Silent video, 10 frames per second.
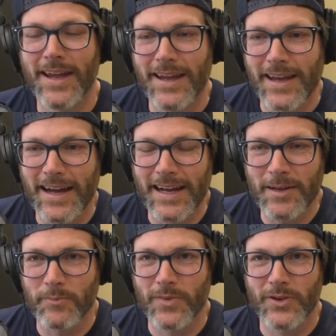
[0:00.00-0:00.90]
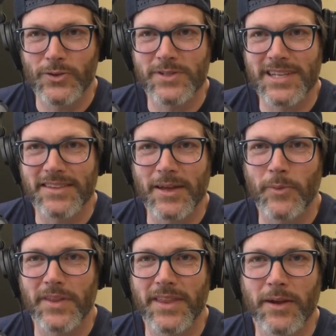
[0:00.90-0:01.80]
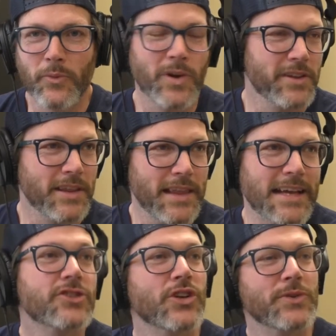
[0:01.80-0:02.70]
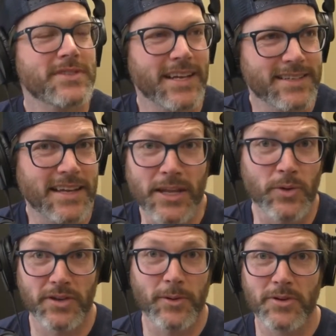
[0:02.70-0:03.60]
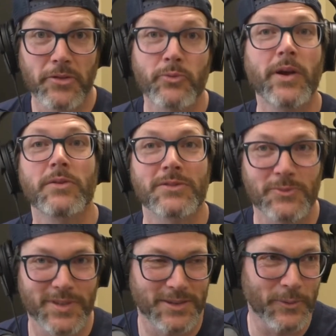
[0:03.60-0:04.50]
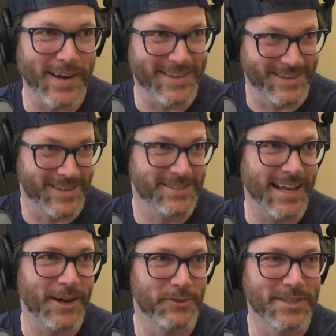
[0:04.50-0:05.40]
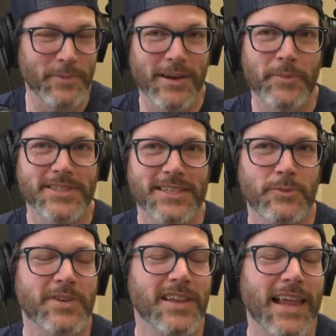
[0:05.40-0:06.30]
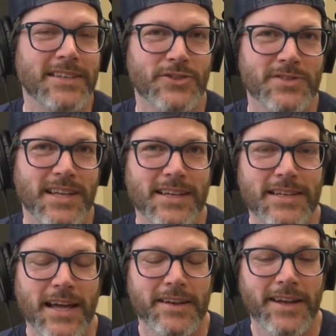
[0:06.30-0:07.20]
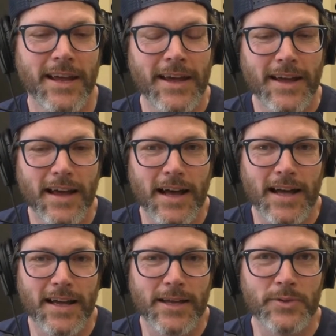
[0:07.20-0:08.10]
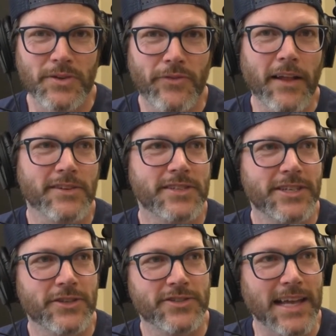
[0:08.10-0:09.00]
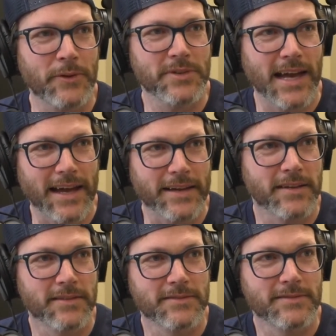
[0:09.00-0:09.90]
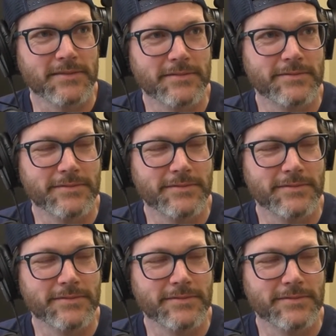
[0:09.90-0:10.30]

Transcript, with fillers: um, who said that when they, one of the last shows they had done, they were, they were thrilled with the way that the yeah. sound was coming up, because they said one of the last shows they had done, uh, it was a volunteer sound guy. Wow.